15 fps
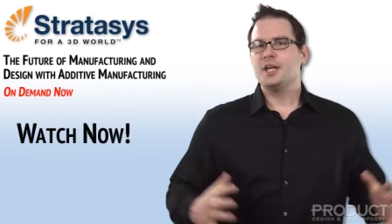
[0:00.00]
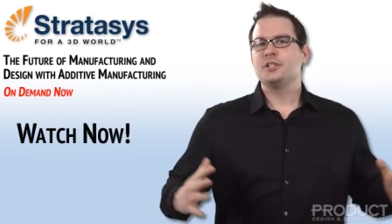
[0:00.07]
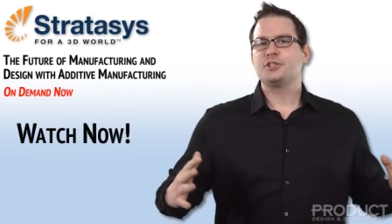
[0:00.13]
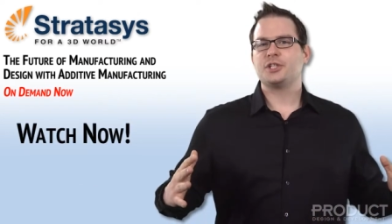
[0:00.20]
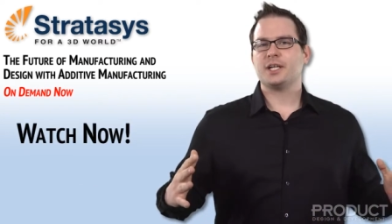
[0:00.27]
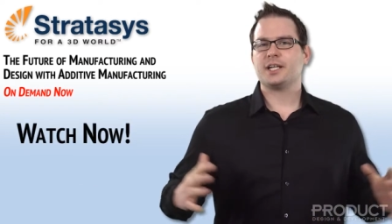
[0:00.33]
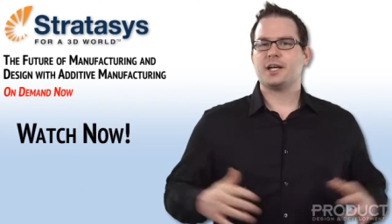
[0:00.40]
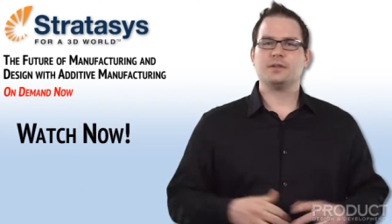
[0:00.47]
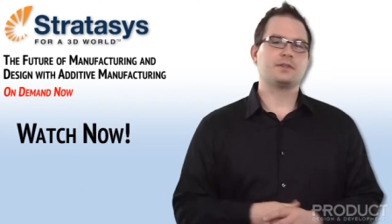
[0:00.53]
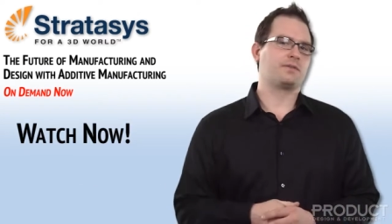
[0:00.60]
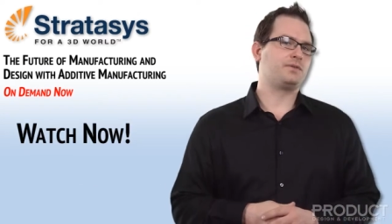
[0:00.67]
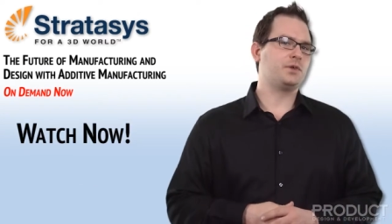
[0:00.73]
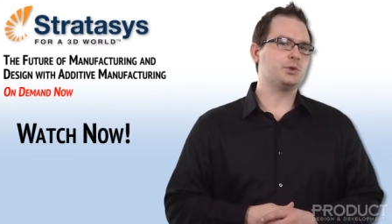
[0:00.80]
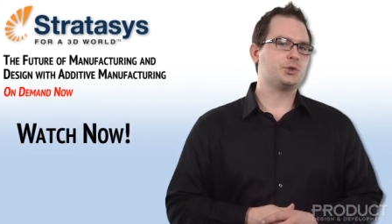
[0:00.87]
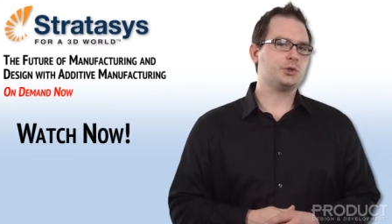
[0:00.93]
Check out the
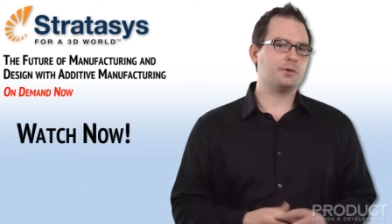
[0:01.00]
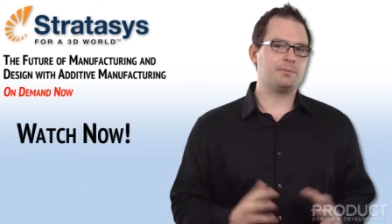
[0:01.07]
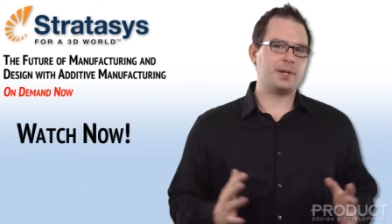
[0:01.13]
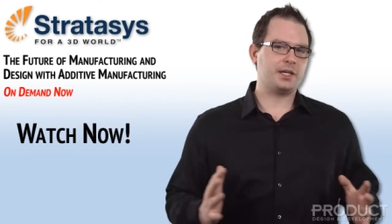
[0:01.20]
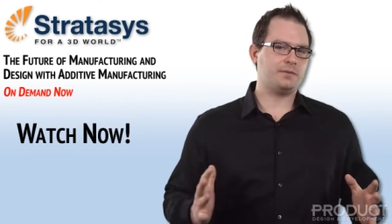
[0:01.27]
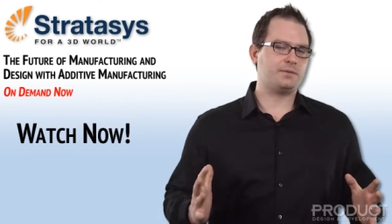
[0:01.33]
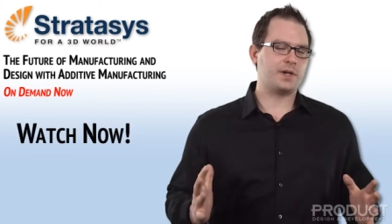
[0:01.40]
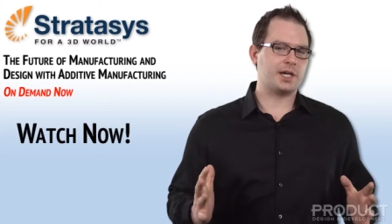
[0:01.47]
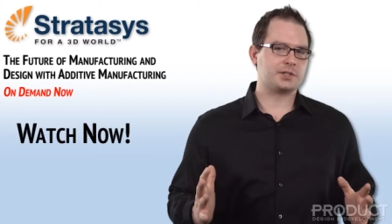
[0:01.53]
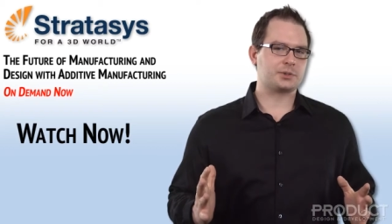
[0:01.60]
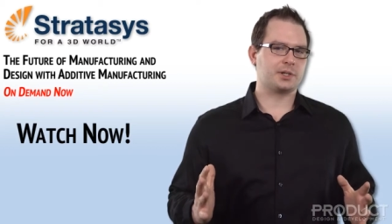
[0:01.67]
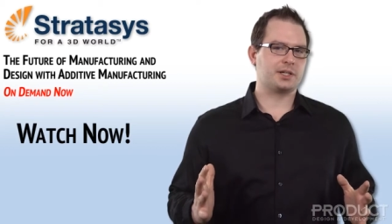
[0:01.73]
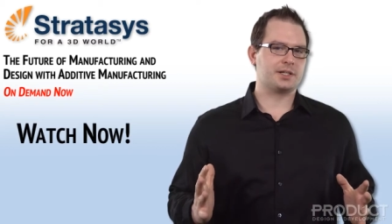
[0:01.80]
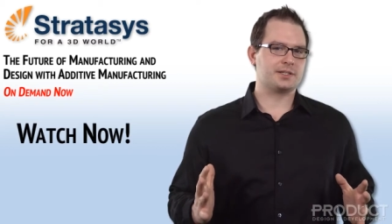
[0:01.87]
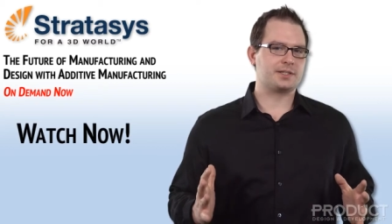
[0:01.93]
future of
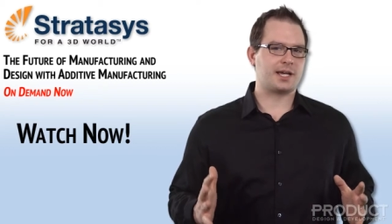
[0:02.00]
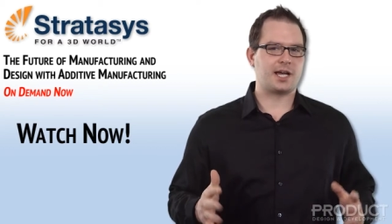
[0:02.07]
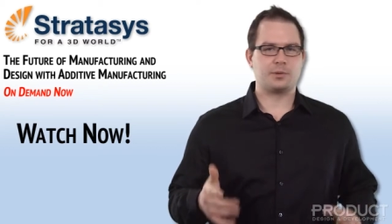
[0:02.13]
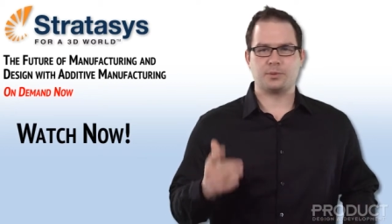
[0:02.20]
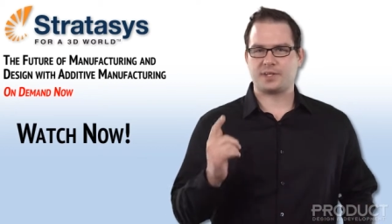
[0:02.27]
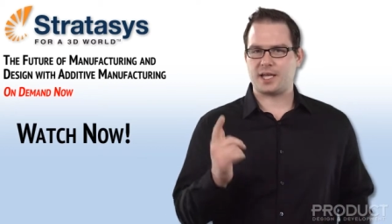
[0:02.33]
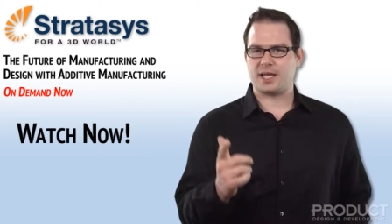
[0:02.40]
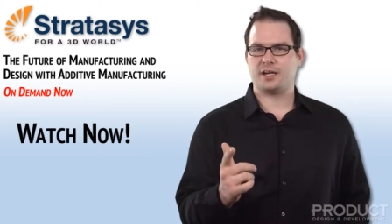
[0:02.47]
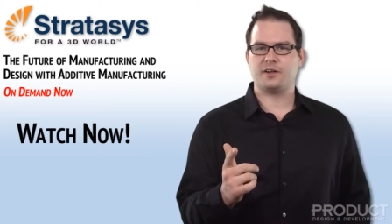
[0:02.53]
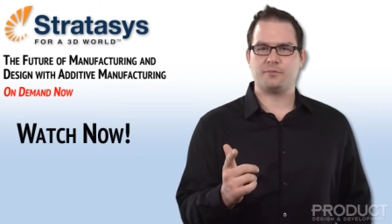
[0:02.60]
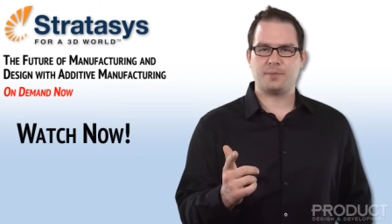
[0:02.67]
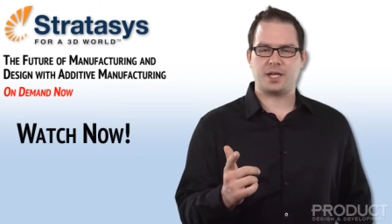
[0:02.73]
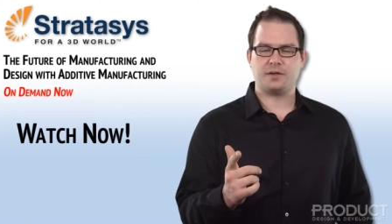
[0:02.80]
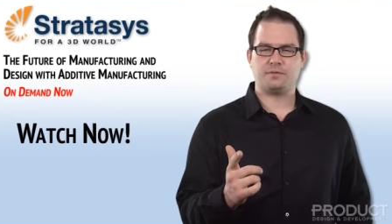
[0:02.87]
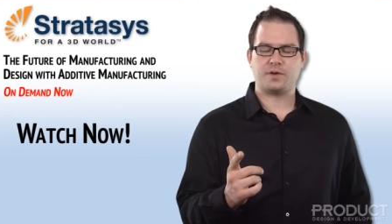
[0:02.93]
manufacturing and design with additive
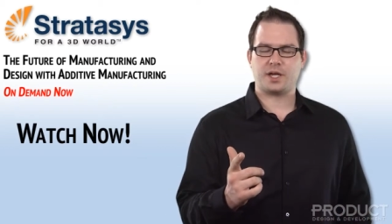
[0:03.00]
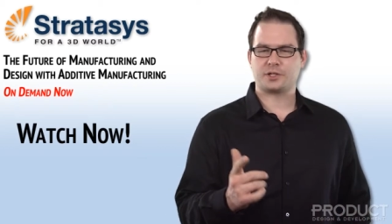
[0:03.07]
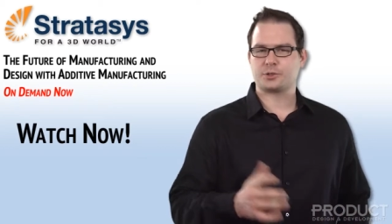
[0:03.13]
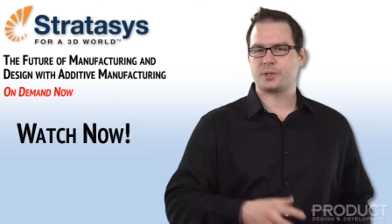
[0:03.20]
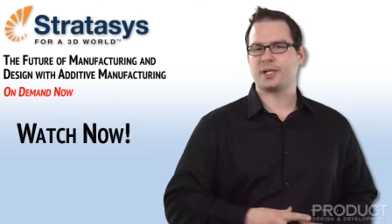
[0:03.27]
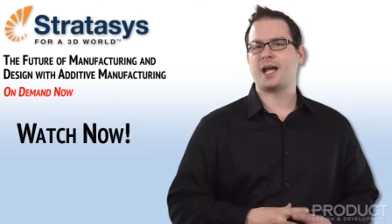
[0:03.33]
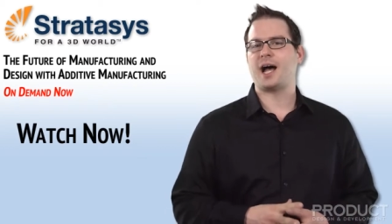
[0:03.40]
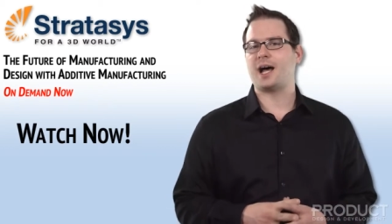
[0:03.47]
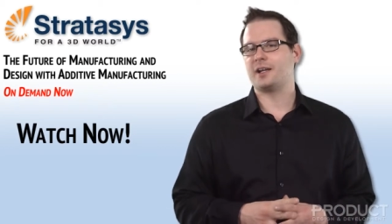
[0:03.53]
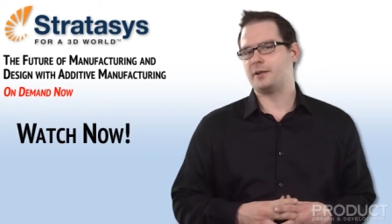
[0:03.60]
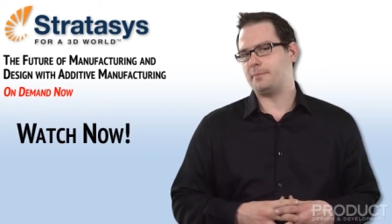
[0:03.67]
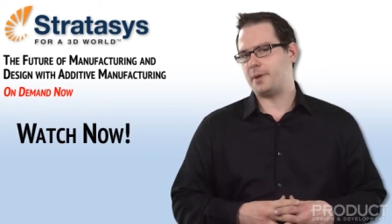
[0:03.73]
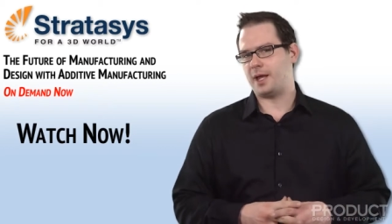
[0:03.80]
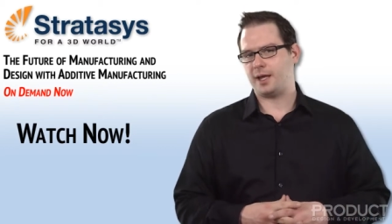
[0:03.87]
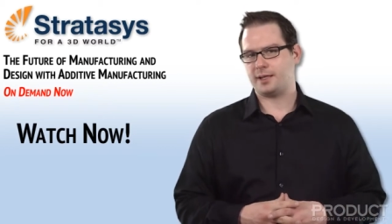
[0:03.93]
manufacturing on
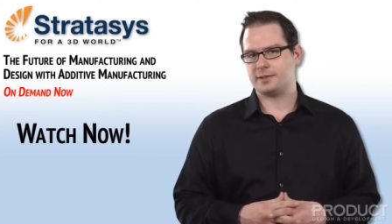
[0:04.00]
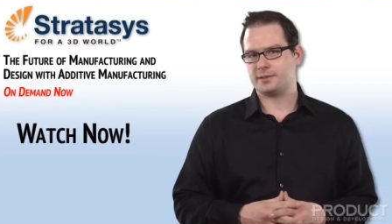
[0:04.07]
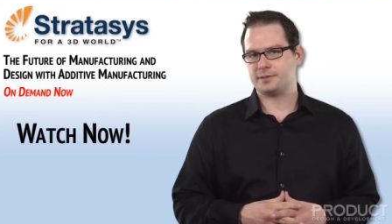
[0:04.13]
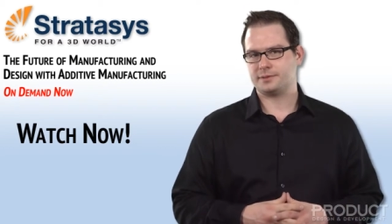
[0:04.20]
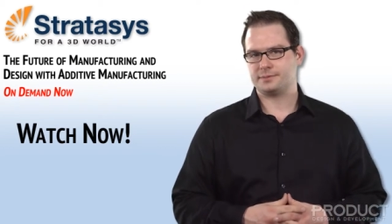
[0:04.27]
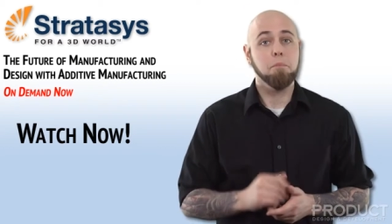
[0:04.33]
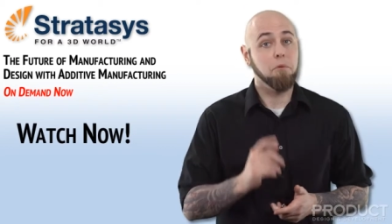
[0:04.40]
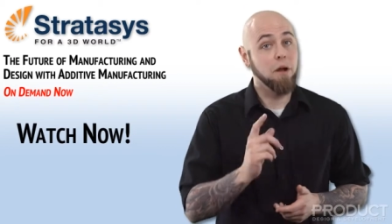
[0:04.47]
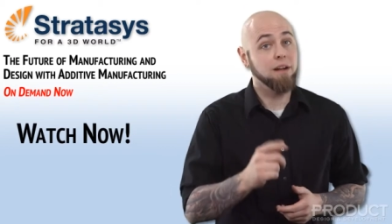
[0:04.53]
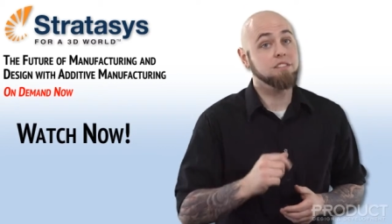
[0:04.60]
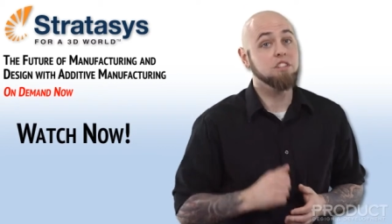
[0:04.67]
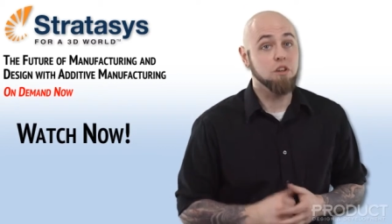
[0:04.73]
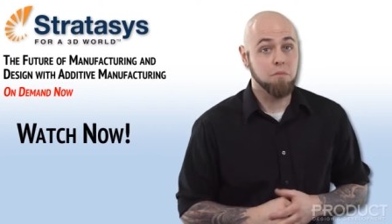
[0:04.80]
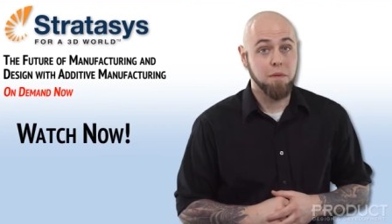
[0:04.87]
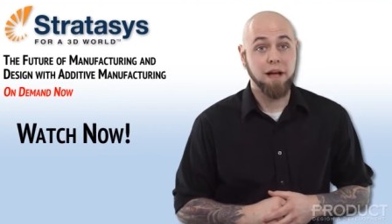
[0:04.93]
demand. Brought
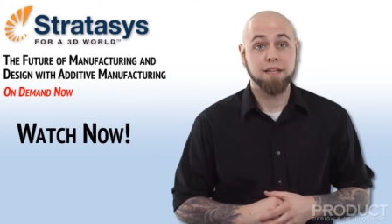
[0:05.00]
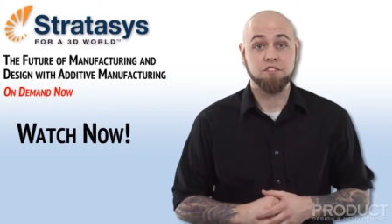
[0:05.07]
to you by